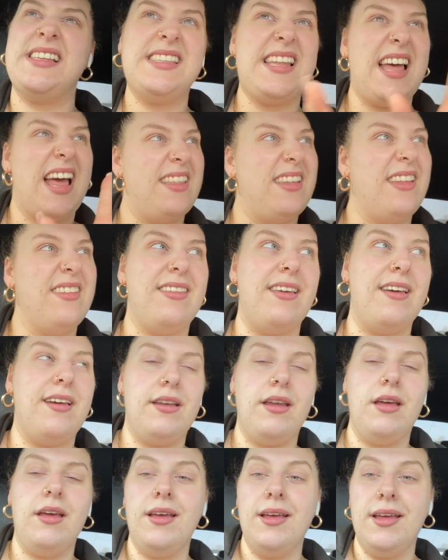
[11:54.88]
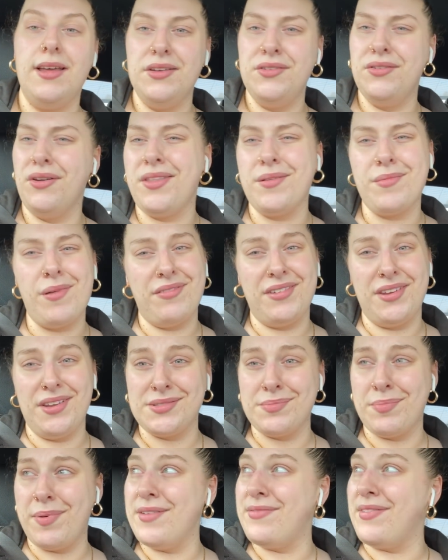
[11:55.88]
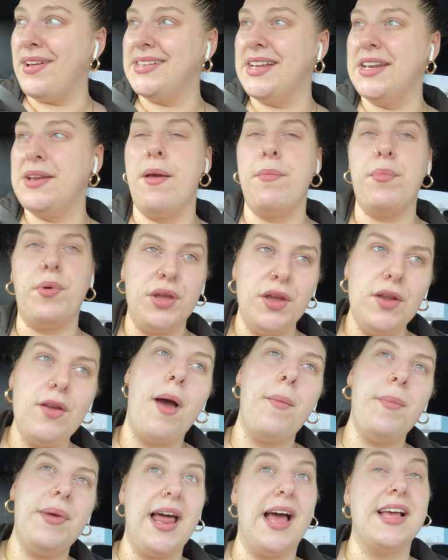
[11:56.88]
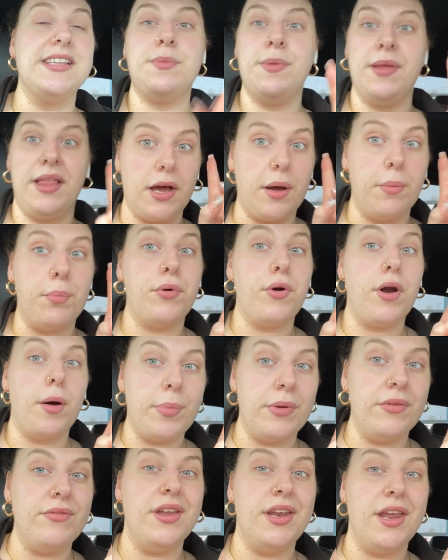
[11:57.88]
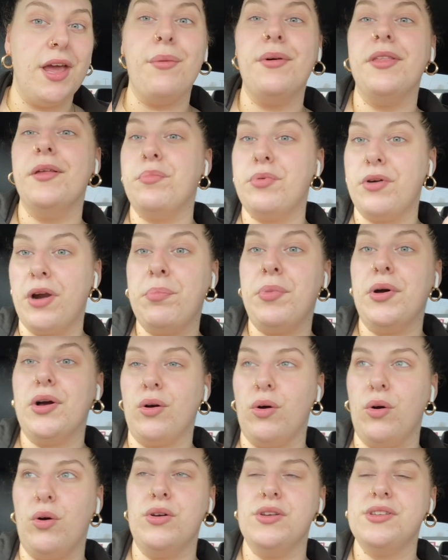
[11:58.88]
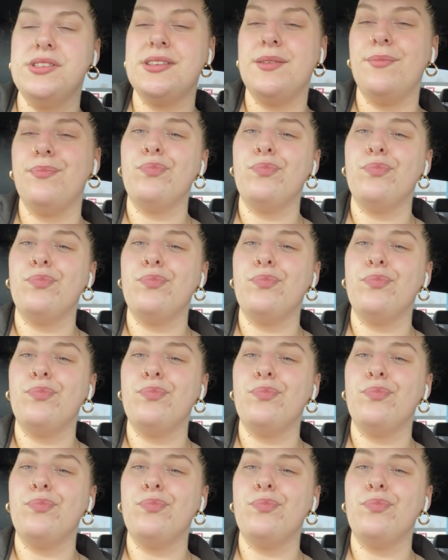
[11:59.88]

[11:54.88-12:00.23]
that and the third. Not that my videos are perfect anyway, but you know what I mean, it has to be like a proper video with a proper cause.